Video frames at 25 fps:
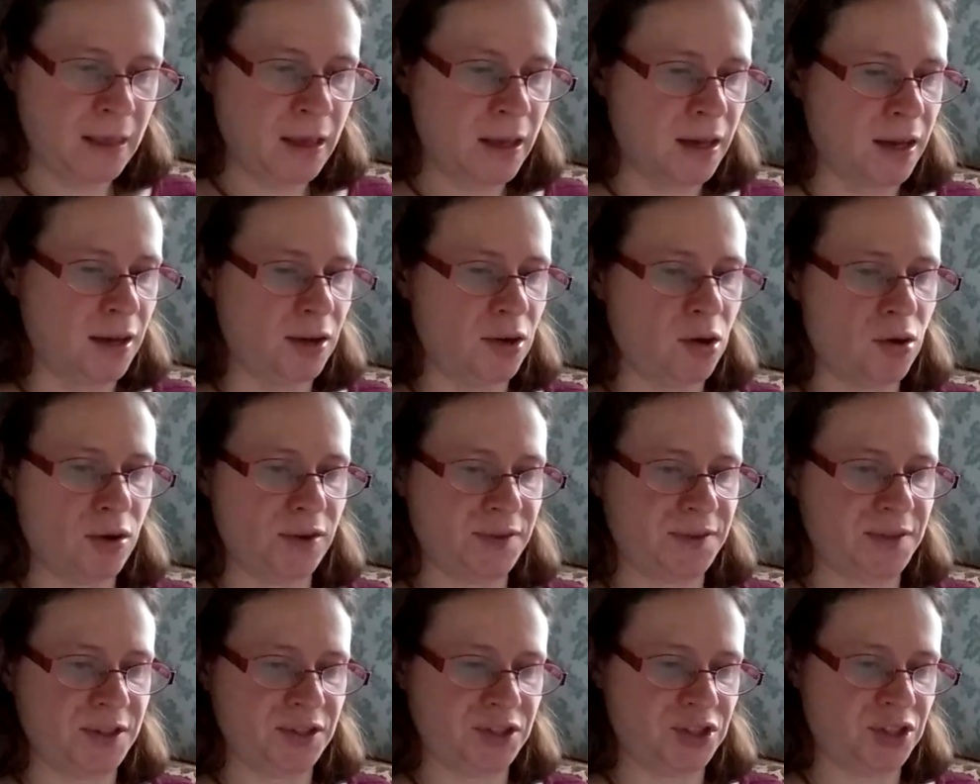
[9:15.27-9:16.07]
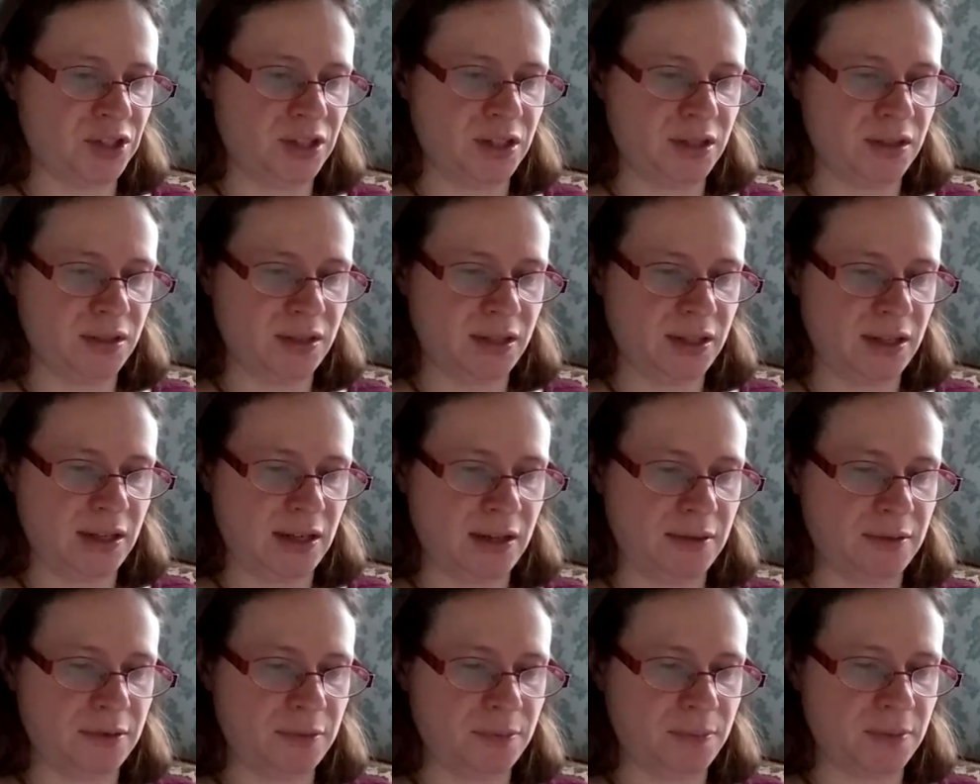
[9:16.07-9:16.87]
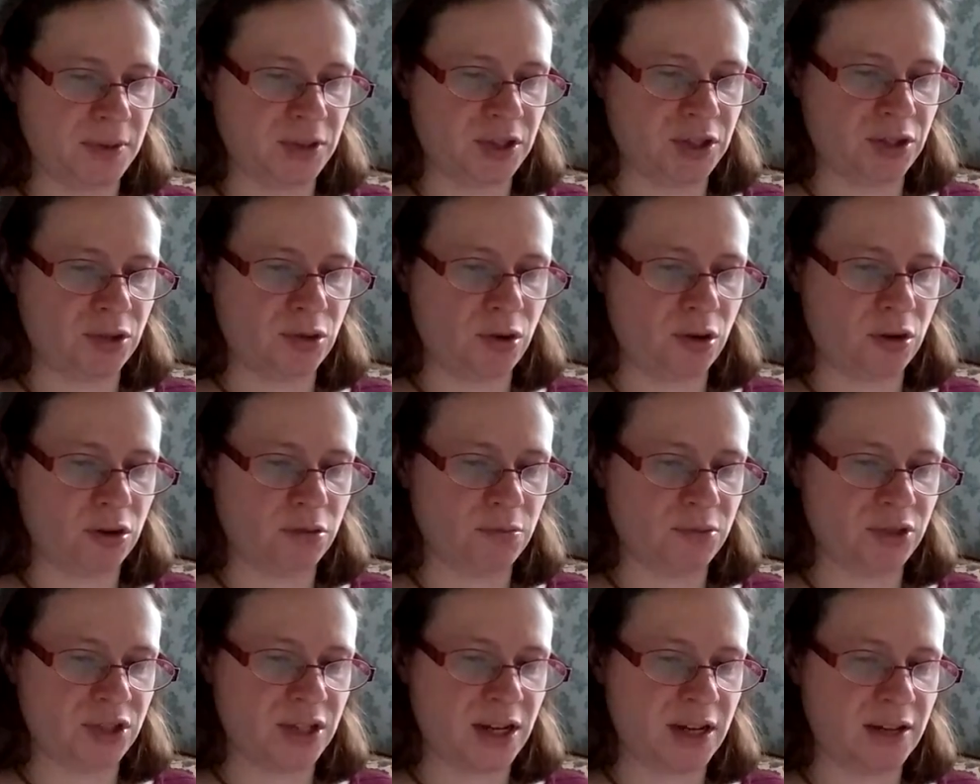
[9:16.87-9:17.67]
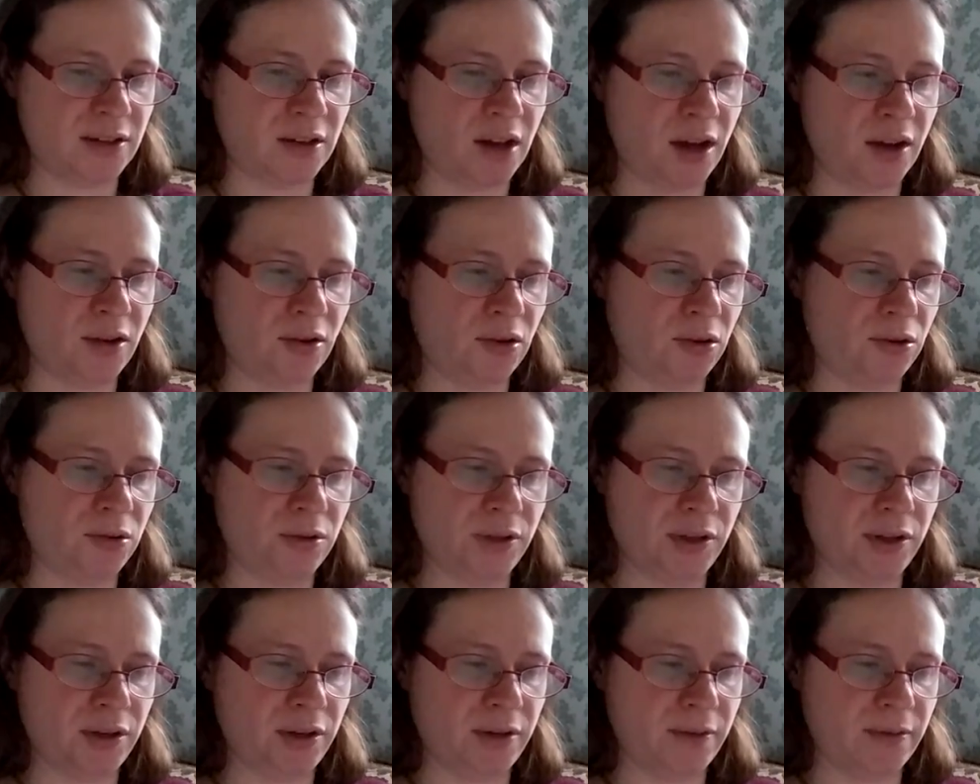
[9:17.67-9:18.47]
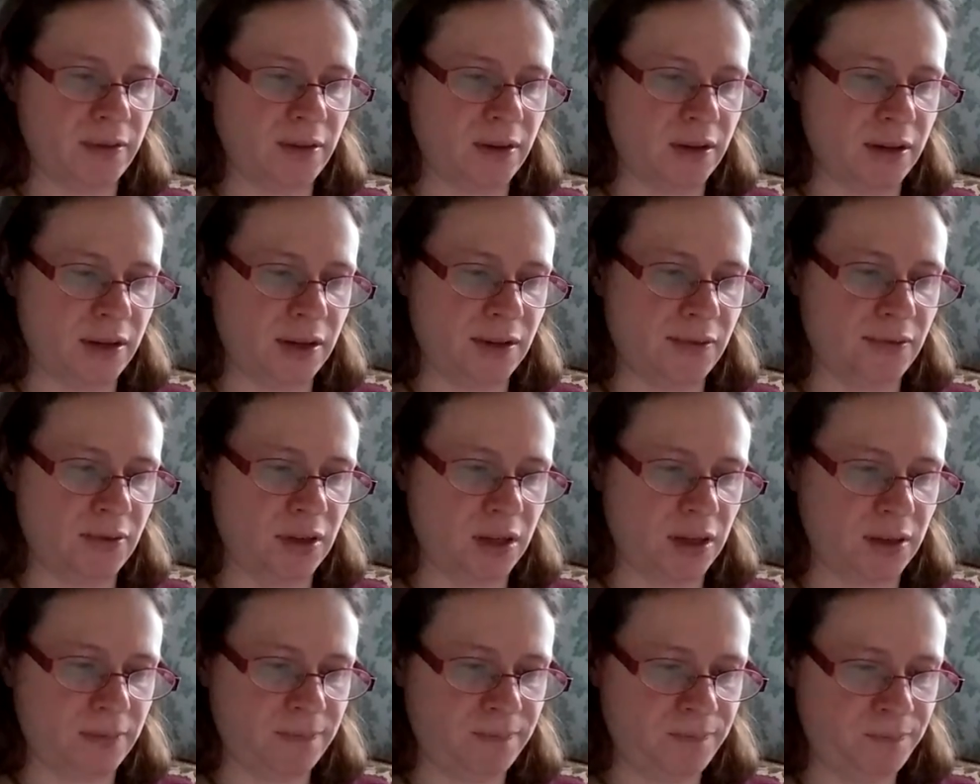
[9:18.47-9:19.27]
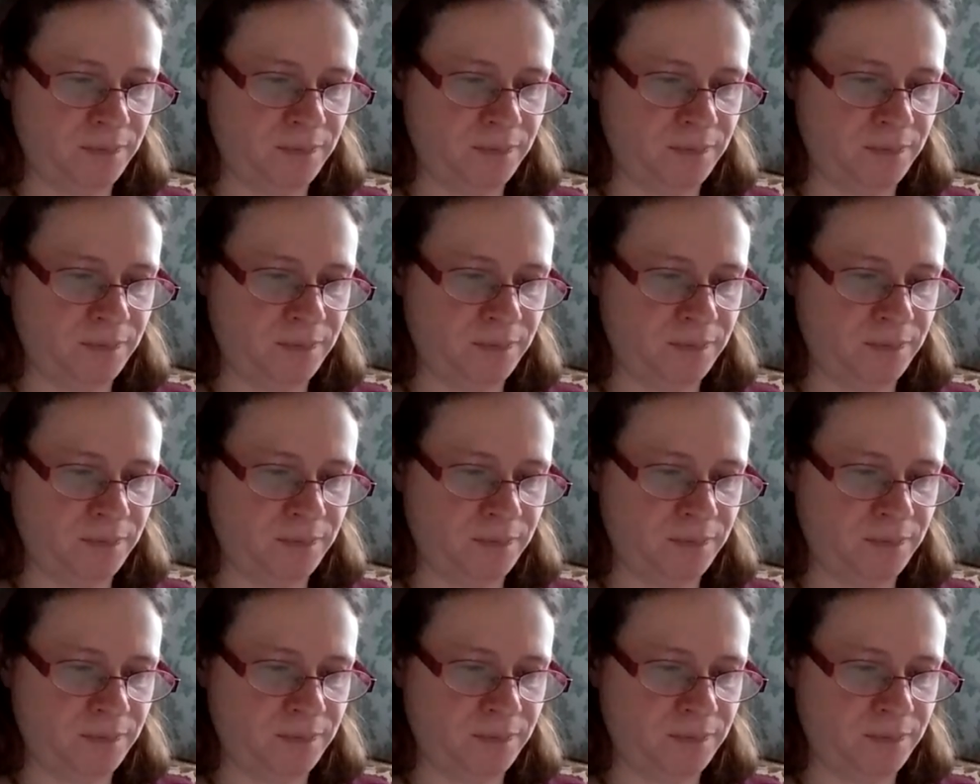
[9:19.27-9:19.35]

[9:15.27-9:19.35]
He noticed that she didn't eat, but she told him she had dined earlier in the evening.